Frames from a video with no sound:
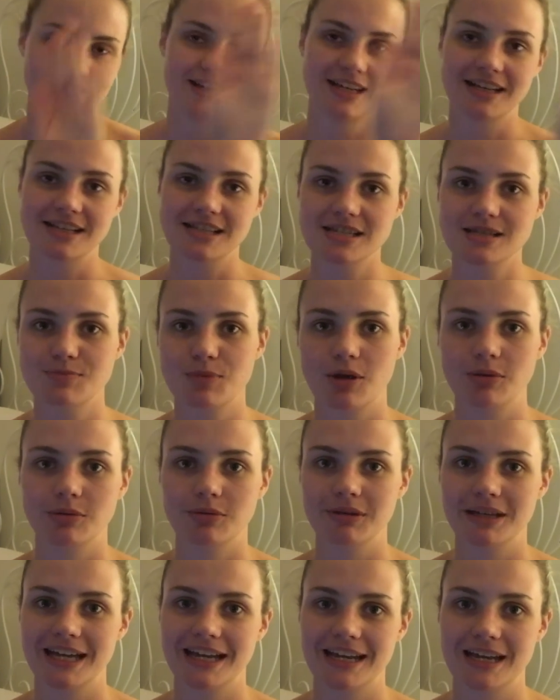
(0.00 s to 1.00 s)
it's
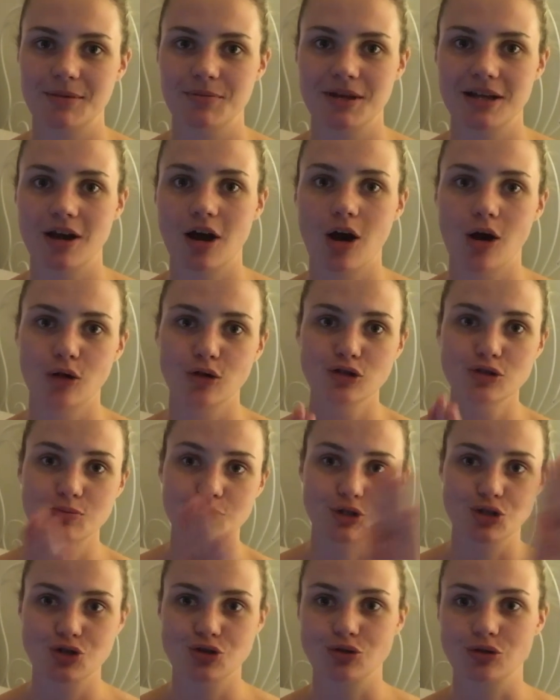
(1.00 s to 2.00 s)
probably getting a bit old,
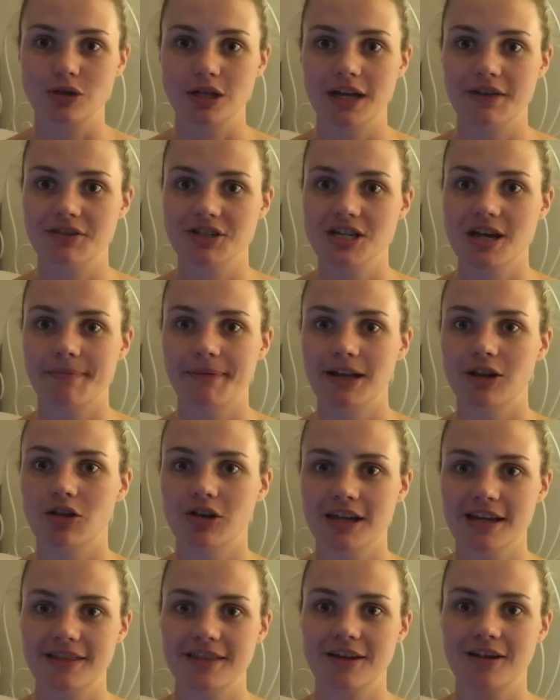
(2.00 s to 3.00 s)
but truly every time I
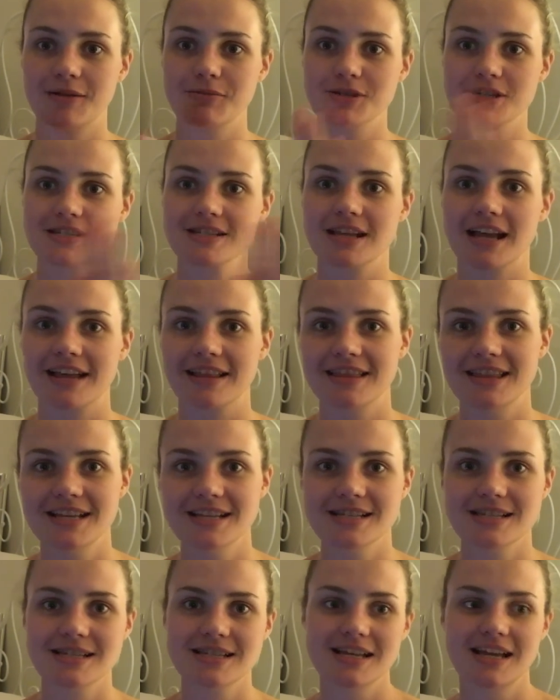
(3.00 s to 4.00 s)
log in there, I'm just like,
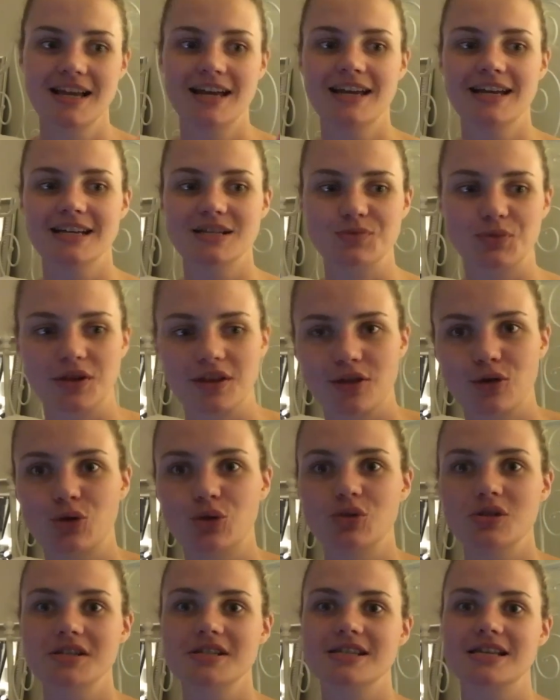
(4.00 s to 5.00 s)
this is one of the
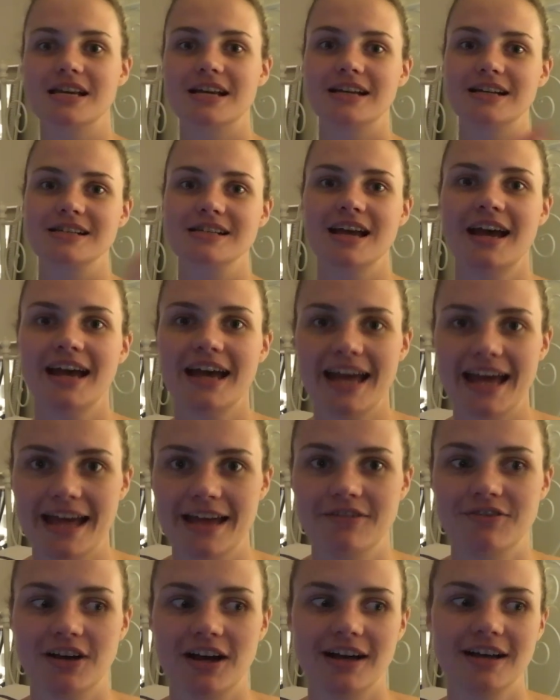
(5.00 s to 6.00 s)
coolest things
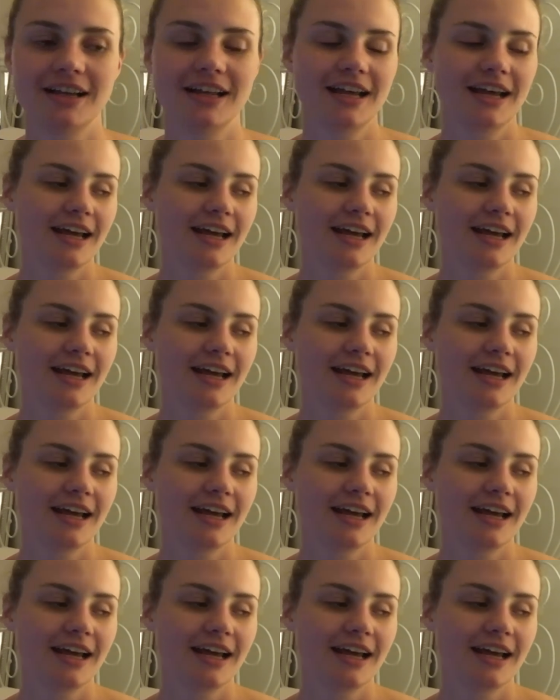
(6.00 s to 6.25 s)
ever.